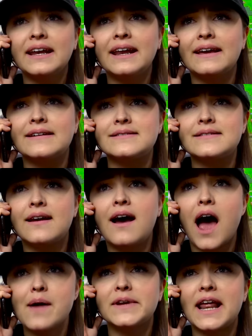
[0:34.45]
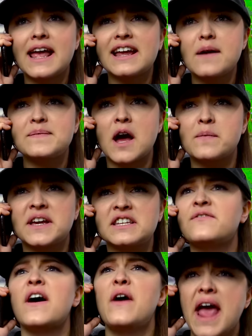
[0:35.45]
It is. I'm gonna hang up now because
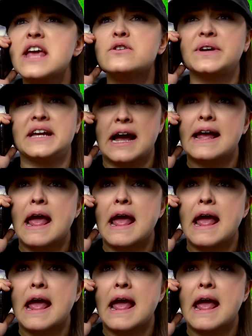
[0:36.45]
of how angry I